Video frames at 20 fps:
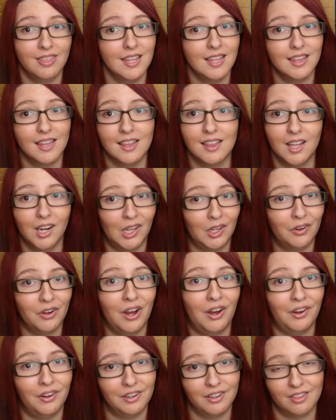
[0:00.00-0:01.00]
This is a lot
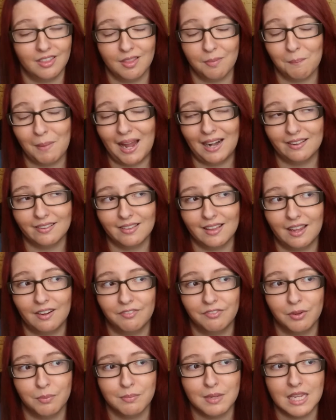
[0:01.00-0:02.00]
harder than
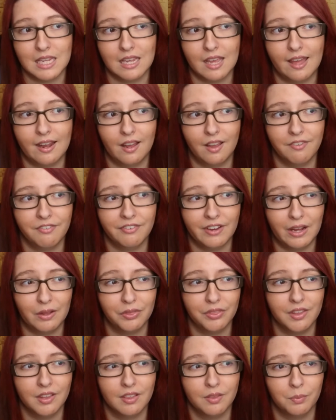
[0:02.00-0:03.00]
Malazan for me, and I
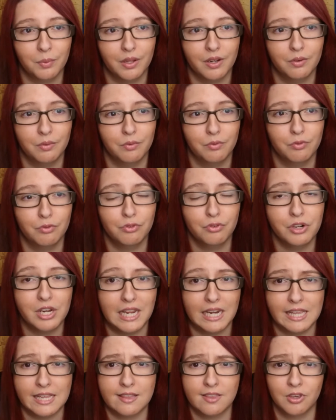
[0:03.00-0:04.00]
found this one
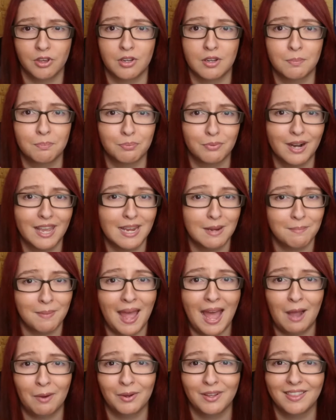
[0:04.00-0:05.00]
really took brain
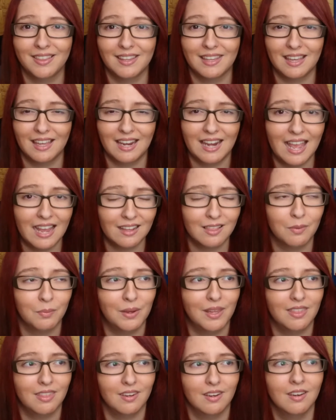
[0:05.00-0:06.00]
power to connect
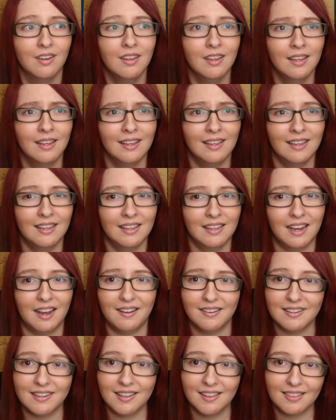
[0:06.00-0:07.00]
with and
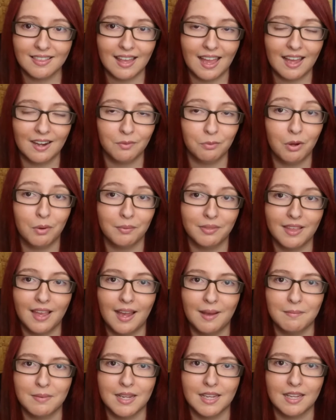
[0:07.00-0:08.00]
understand what was
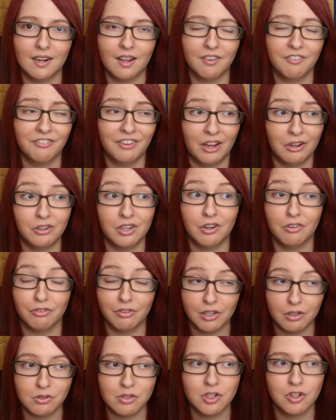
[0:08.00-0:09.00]
happening, and I found it a
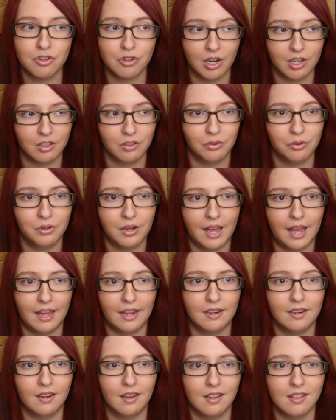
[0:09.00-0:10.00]
real struggle
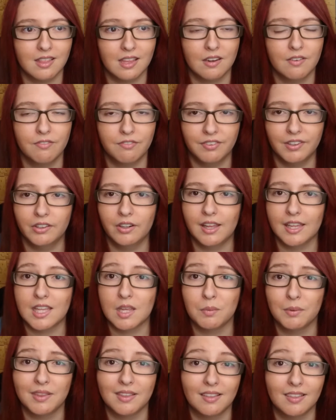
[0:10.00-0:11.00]
and I didn't feel
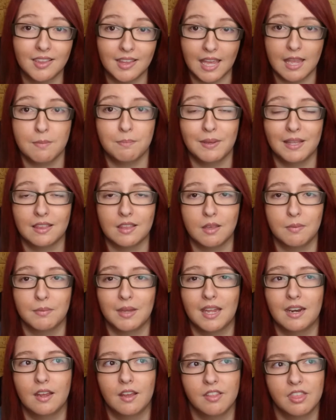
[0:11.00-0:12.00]
like it was escapism.
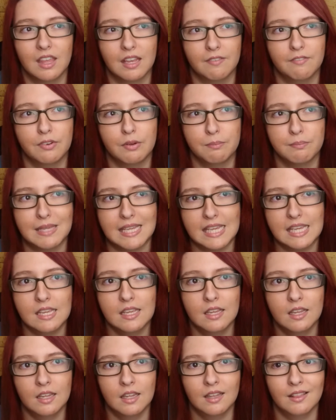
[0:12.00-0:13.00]
And I think for
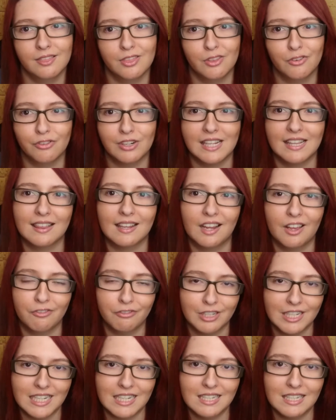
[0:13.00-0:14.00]
me, the reason I
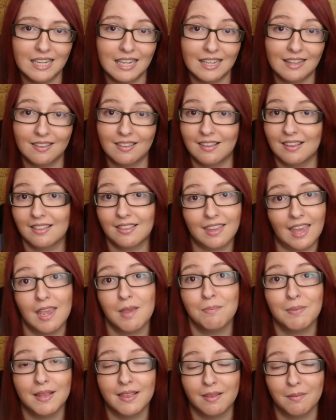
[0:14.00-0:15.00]
read is
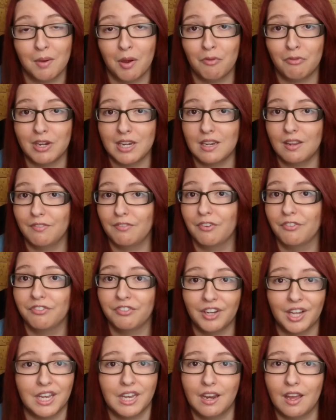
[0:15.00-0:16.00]
escapism. I read it for
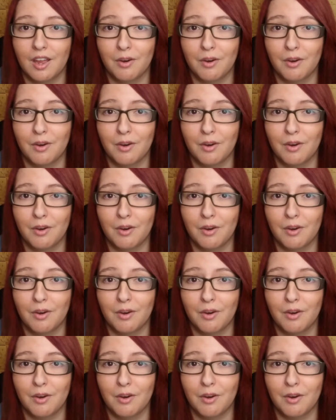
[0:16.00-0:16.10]
fun.